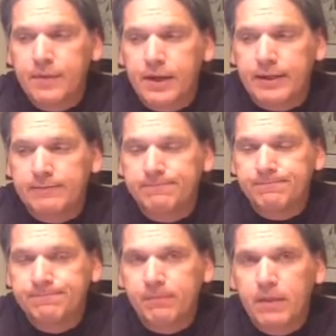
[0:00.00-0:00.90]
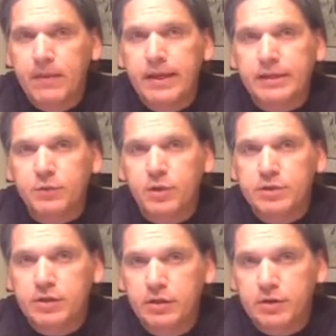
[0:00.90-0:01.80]
Okay. The next word
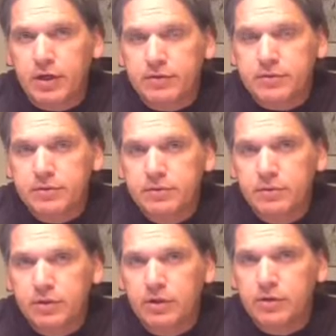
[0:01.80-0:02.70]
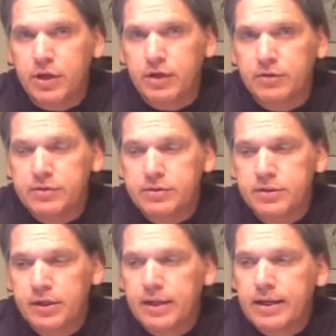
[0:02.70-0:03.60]
is glucose. Glucose
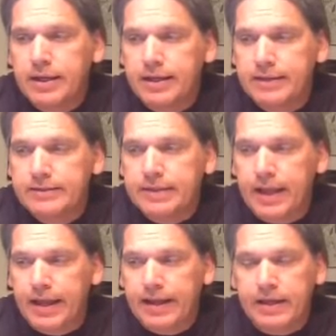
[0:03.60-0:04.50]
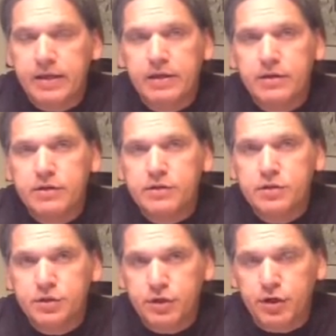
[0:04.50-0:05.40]
is a
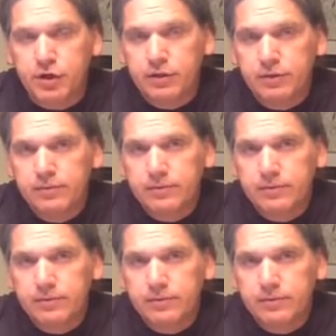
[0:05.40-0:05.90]
sugar